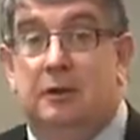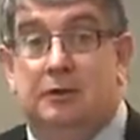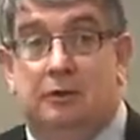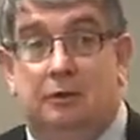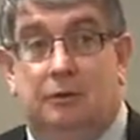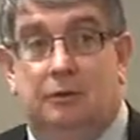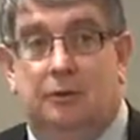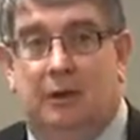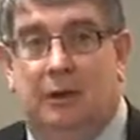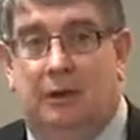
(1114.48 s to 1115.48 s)

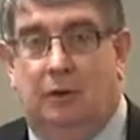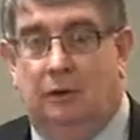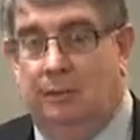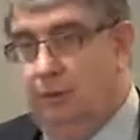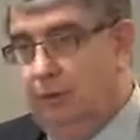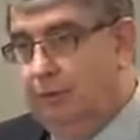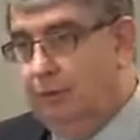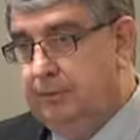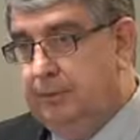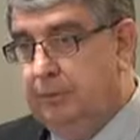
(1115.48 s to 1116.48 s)
to occupy
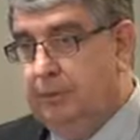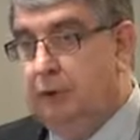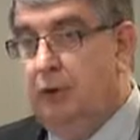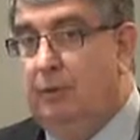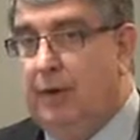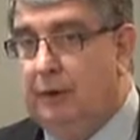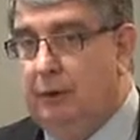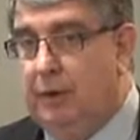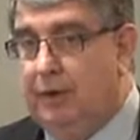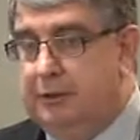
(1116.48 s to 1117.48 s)
premises at below
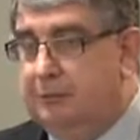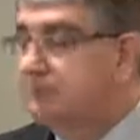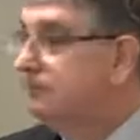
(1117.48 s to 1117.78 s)
market rate.